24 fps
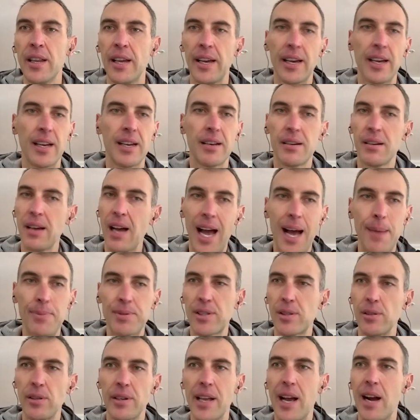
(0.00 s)
like
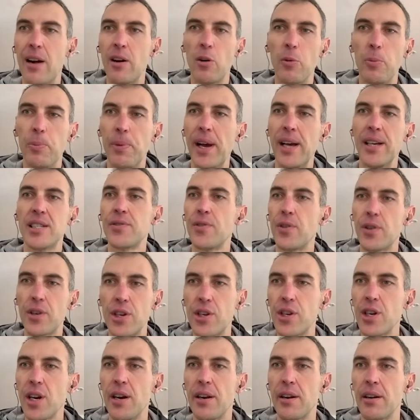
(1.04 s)
absolutely our best
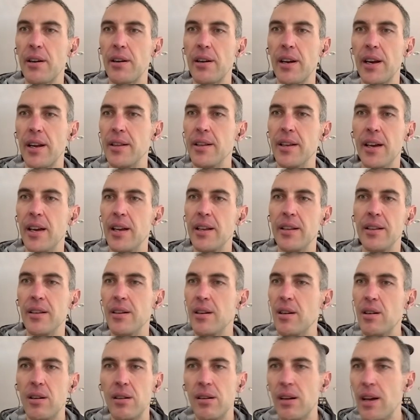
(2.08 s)
for each other
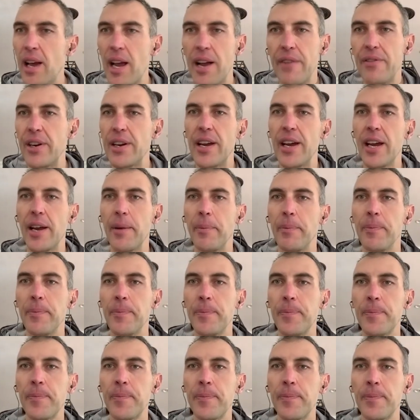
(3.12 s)
and every
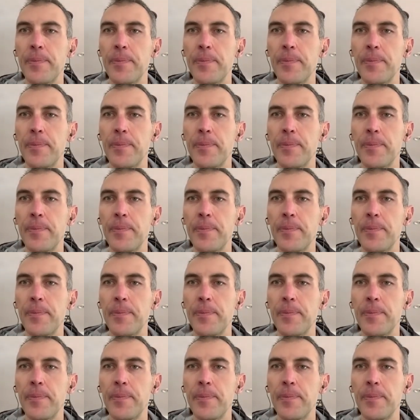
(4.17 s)
game.